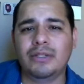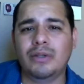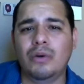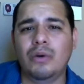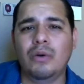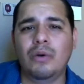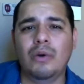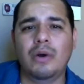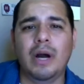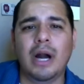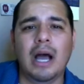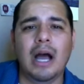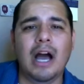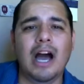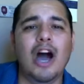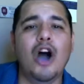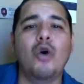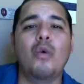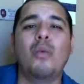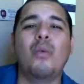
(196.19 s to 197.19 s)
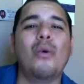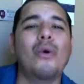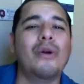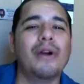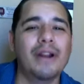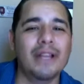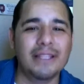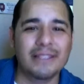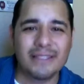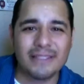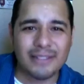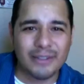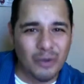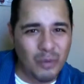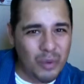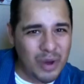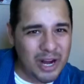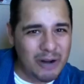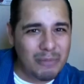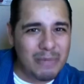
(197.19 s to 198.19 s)
or a warrant,
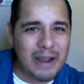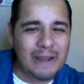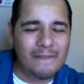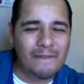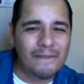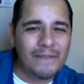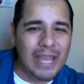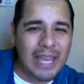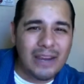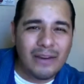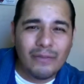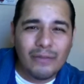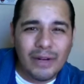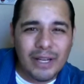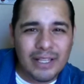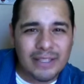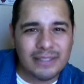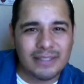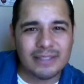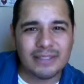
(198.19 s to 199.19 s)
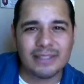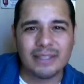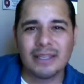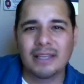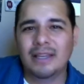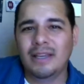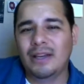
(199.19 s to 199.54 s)
one of my favorites.